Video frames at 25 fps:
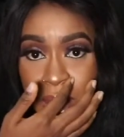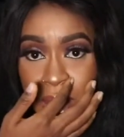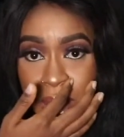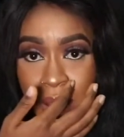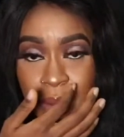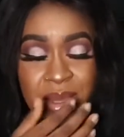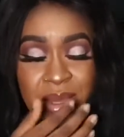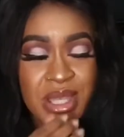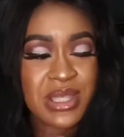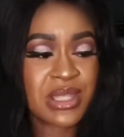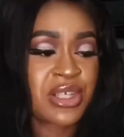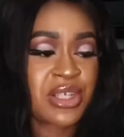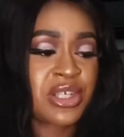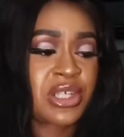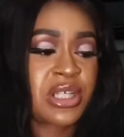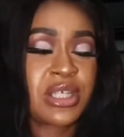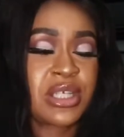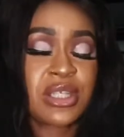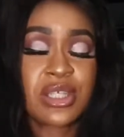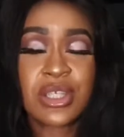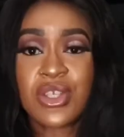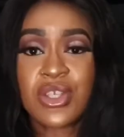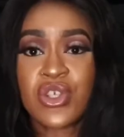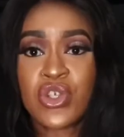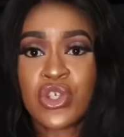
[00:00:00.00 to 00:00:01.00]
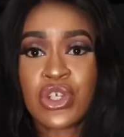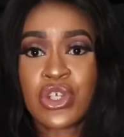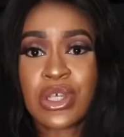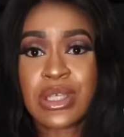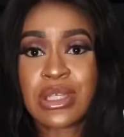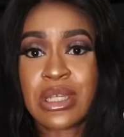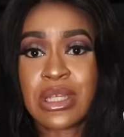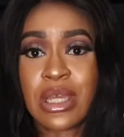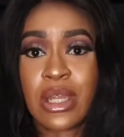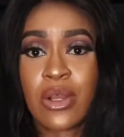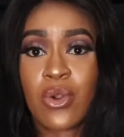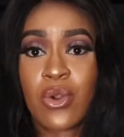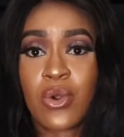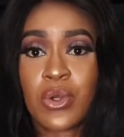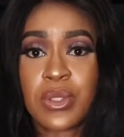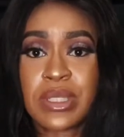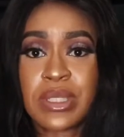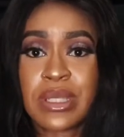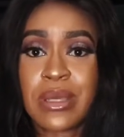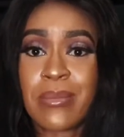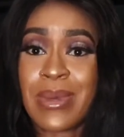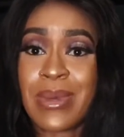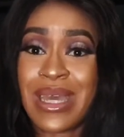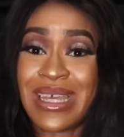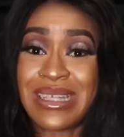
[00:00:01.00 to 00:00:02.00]
essentially this is just an
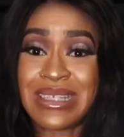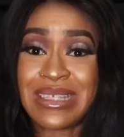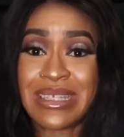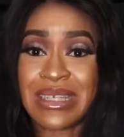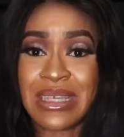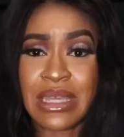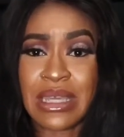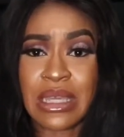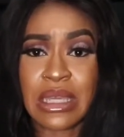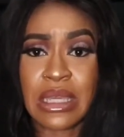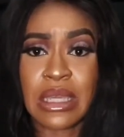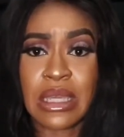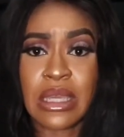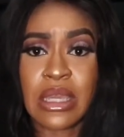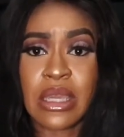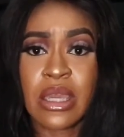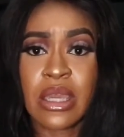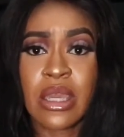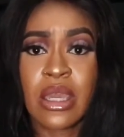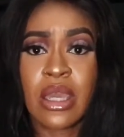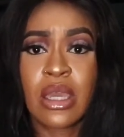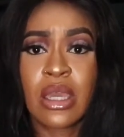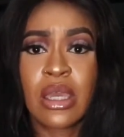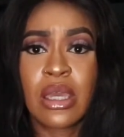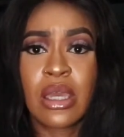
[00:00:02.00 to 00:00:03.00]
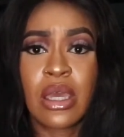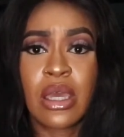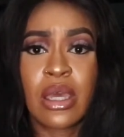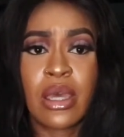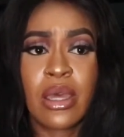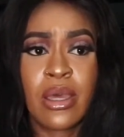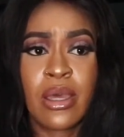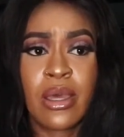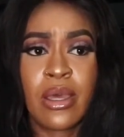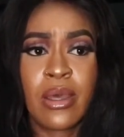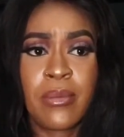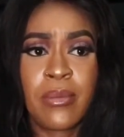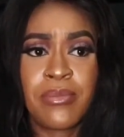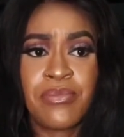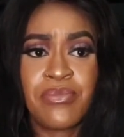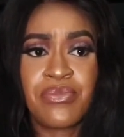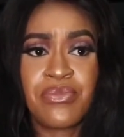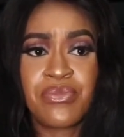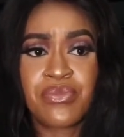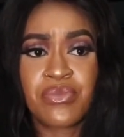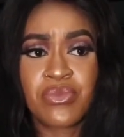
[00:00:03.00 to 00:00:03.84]
automatic air